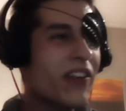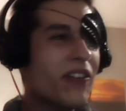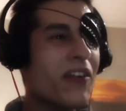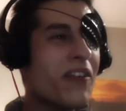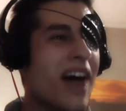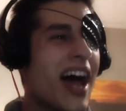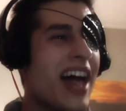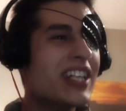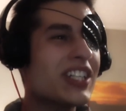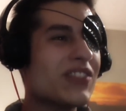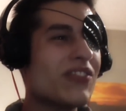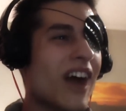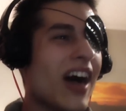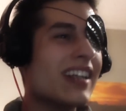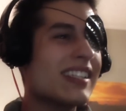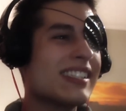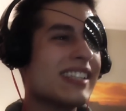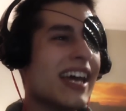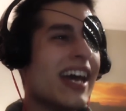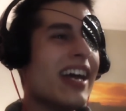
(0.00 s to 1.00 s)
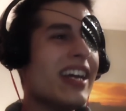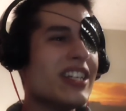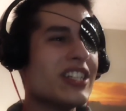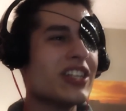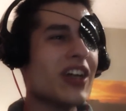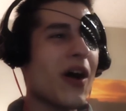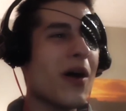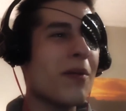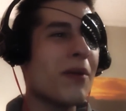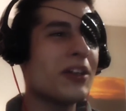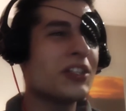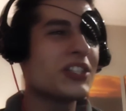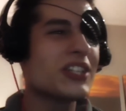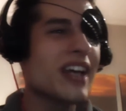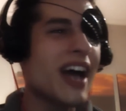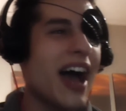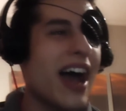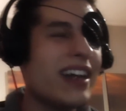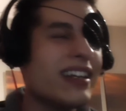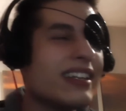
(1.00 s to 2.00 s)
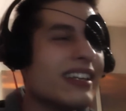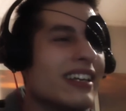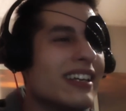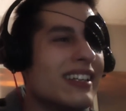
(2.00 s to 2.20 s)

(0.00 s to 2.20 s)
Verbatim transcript: your revenge, Foxy! Show what you got!